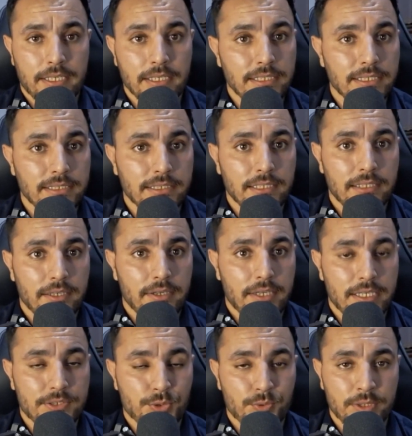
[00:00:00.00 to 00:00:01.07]
He
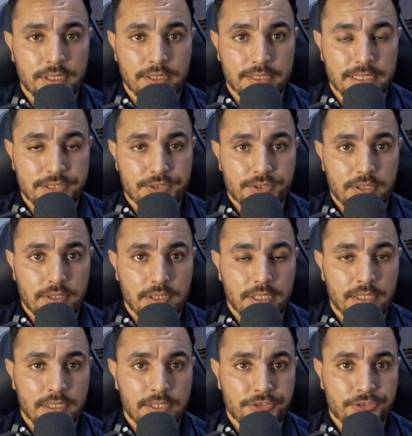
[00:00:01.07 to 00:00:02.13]
has written this
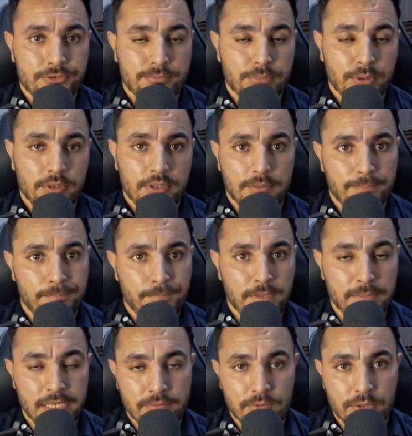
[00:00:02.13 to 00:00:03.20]
in his book,
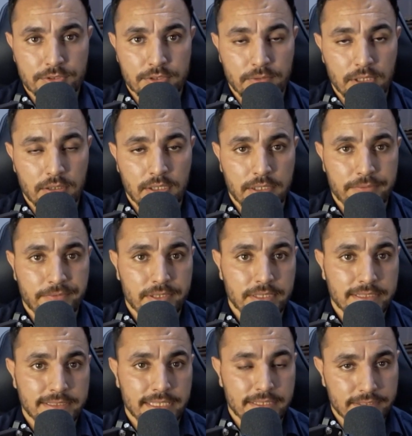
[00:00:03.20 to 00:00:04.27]
The Memoirs of Al-Khwarizmi, where
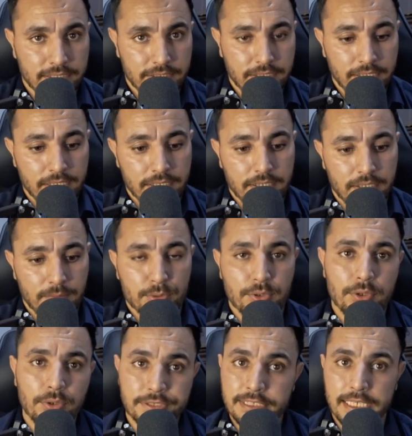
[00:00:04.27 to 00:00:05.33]
he says that
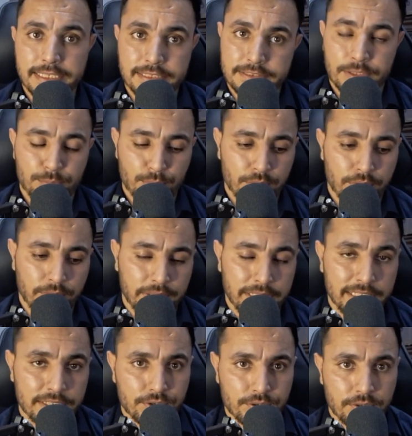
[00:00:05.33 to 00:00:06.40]
proto-science and
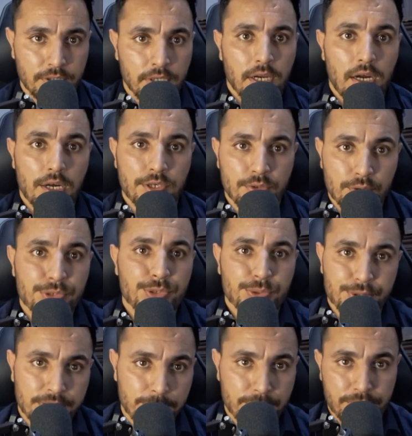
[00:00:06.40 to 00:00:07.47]
proto-religion are not two
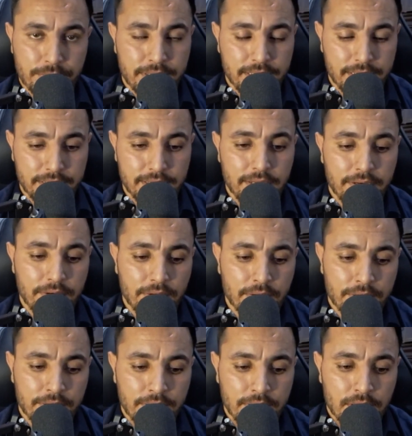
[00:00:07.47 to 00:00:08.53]
separate things. They
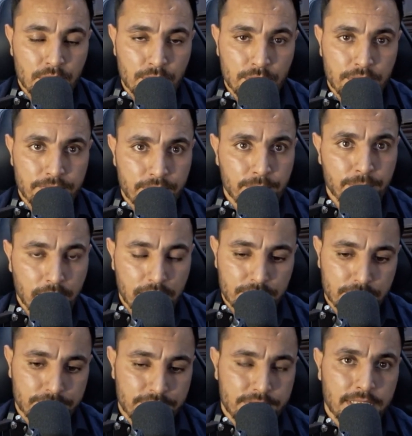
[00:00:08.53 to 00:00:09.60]
are two different
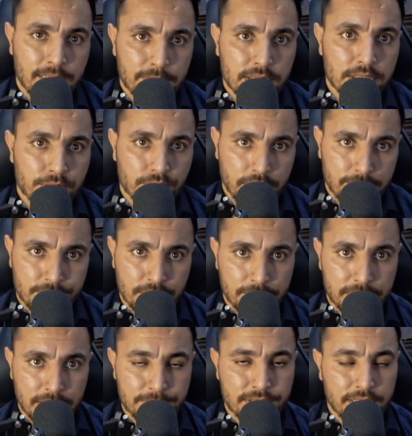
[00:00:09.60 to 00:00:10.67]
parts of the same stream.
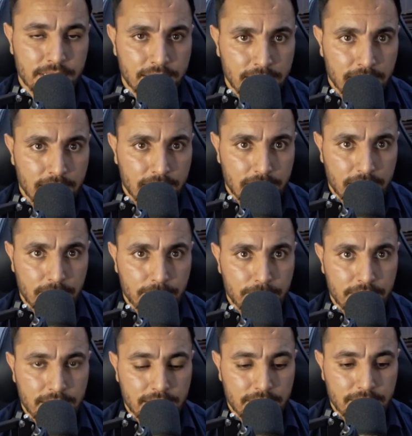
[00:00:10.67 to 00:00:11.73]
Sometimes they
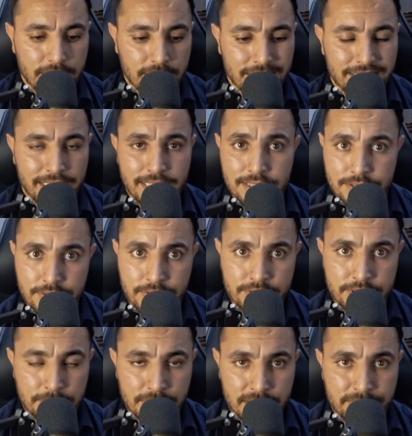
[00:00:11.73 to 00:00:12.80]
connect,
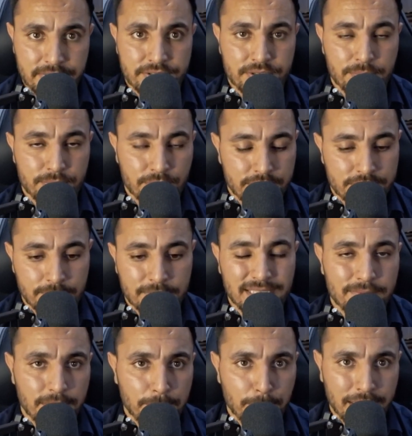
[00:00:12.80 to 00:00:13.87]
sometimes they separate,
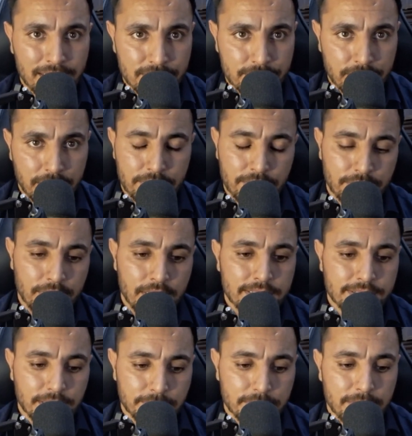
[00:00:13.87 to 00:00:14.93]
sometimes they mingle together,
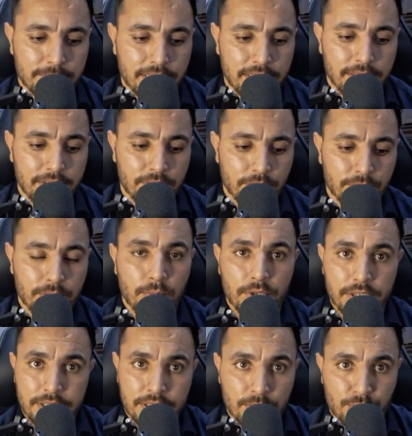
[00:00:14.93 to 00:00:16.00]
sometimes they
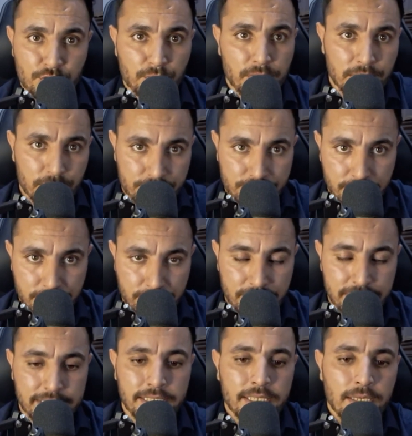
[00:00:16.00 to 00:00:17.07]
work individually or
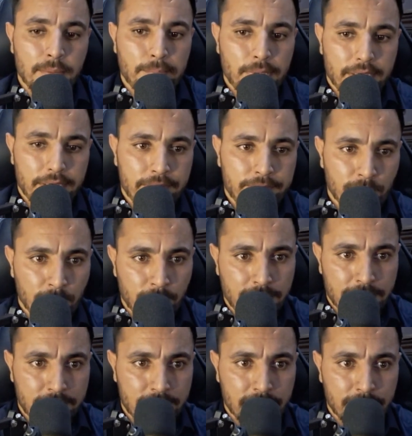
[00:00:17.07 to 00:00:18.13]
separately. But if you
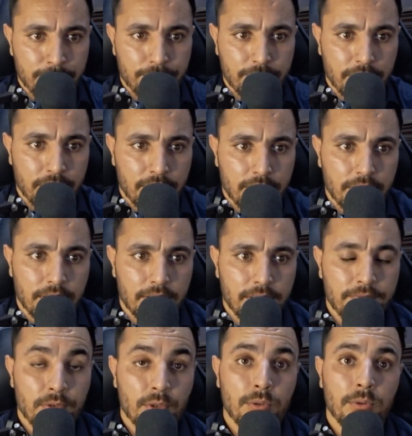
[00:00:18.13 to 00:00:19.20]
look at the at
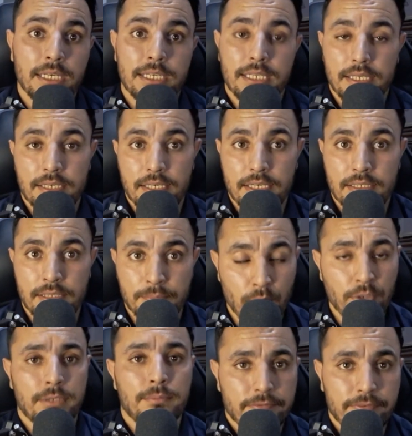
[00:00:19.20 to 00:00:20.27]
the
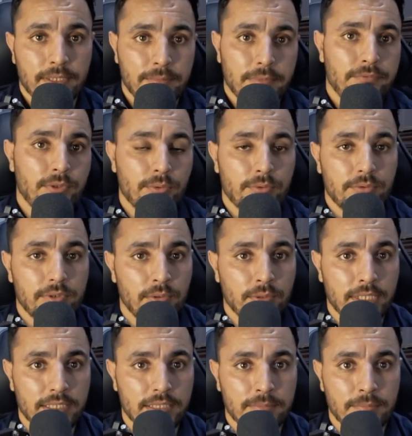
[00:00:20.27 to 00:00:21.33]
bottom of them, if you
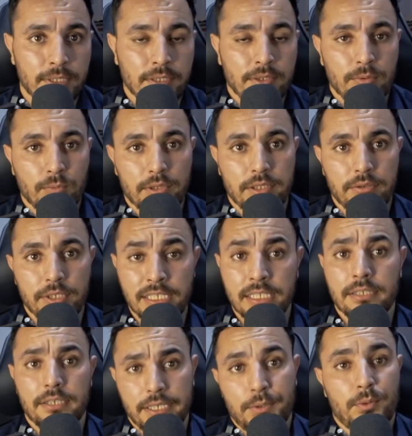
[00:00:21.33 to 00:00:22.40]
look at them with the
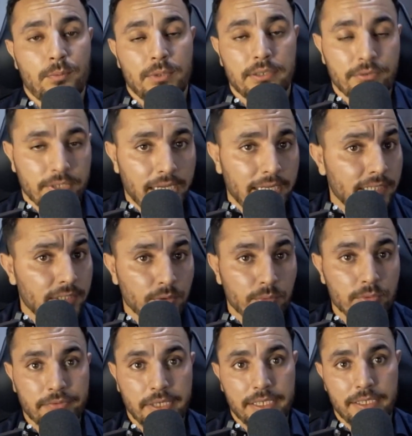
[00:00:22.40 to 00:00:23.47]
inner eye or with the reality, you
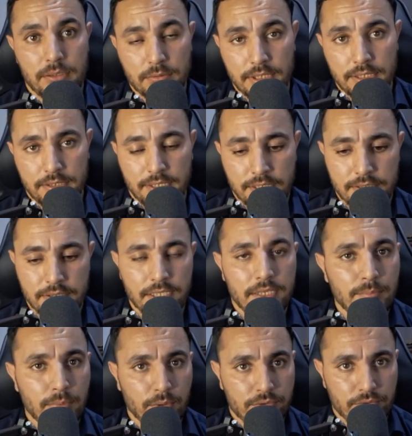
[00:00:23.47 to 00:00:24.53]
will find out that
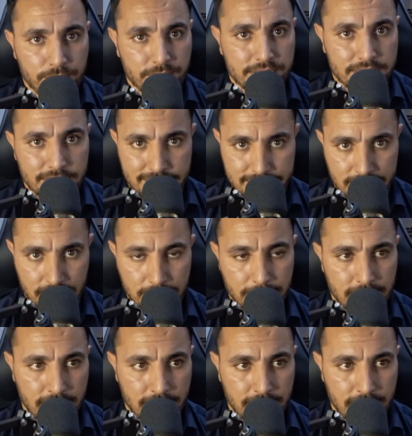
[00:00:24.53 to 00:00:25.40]
they both represent the same.